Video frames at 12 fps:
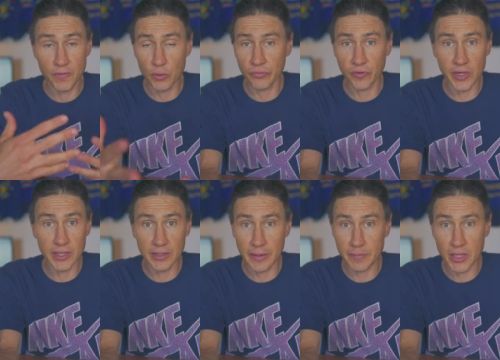Feel free to
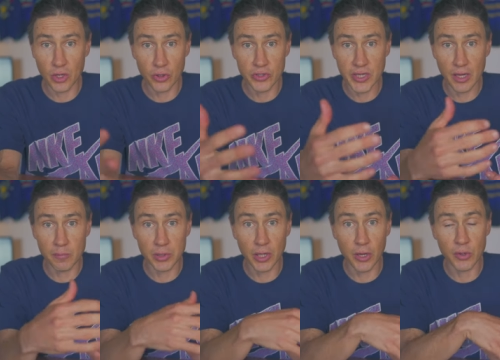let me know down
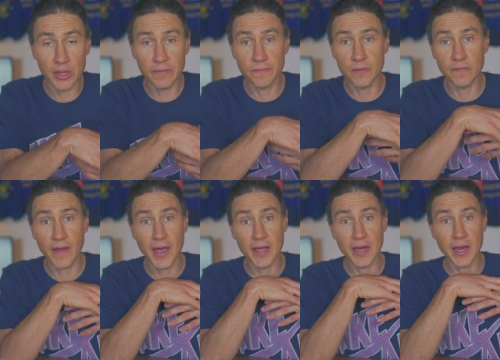below if you've
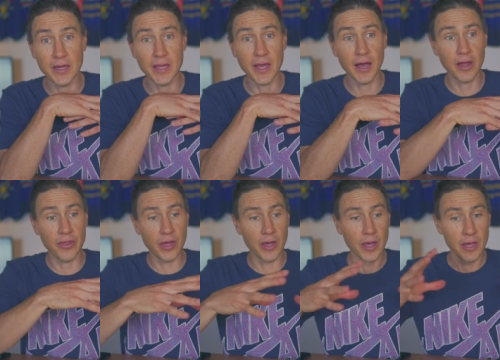had any
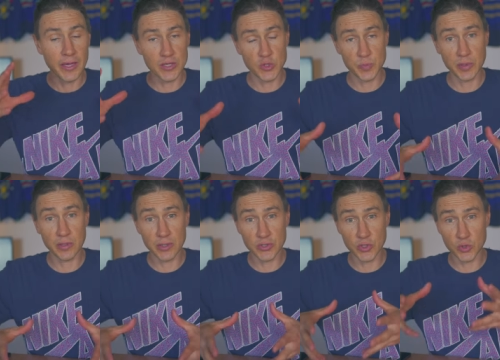other
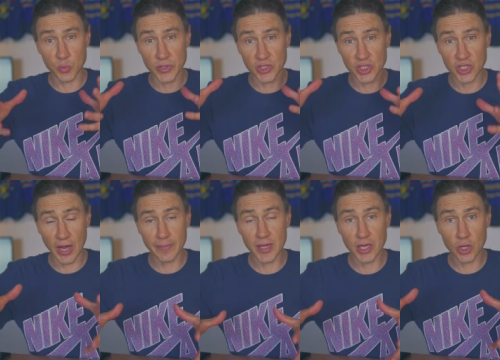experiences with
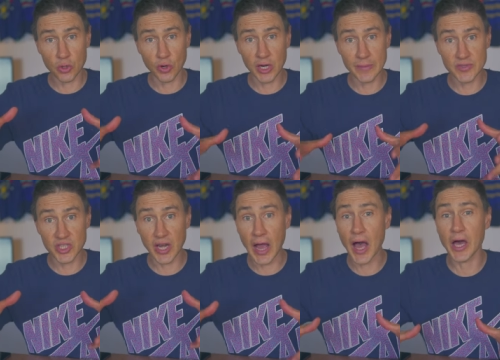chamois creams
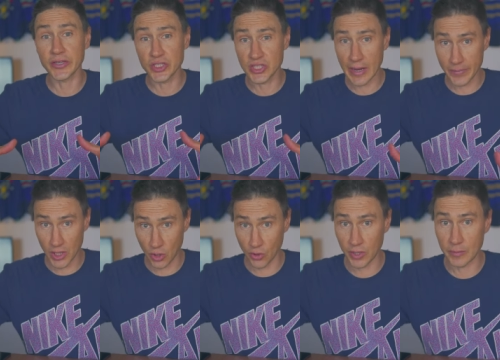that aren't
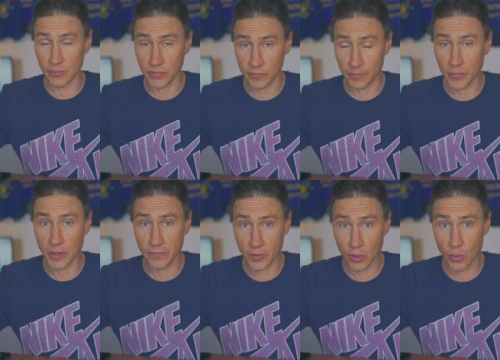chamois creams,
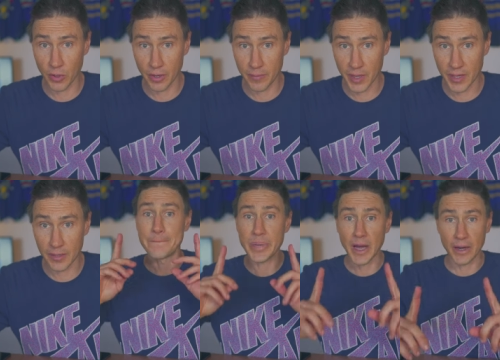if you know what I mean.
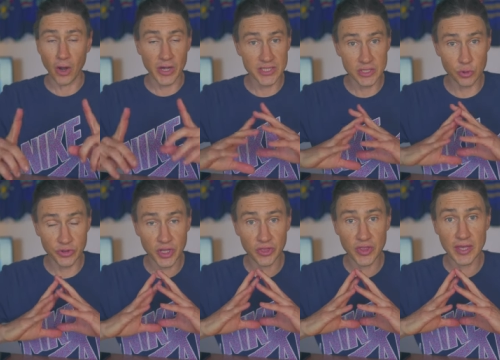But I still
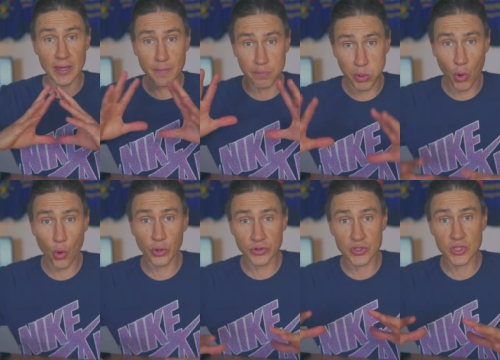think the
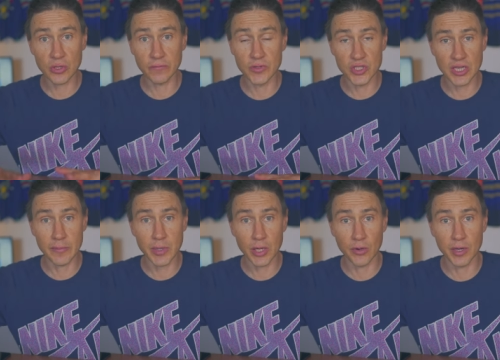importance of the
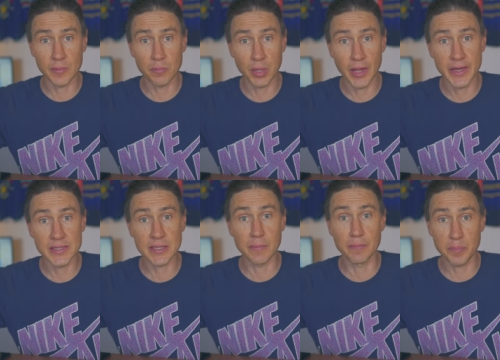chamois cream
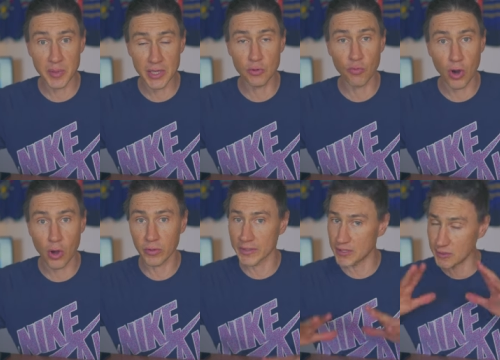plays a big
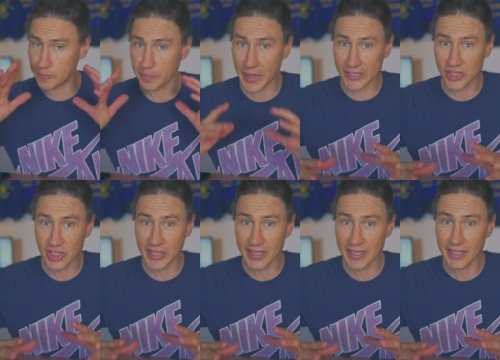role,
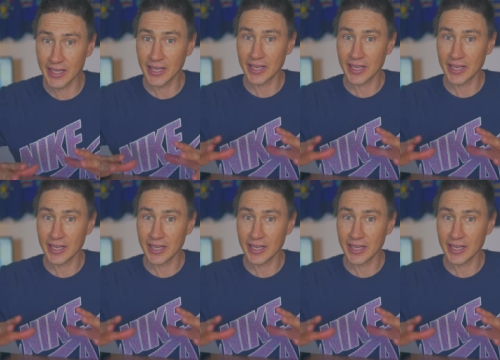especially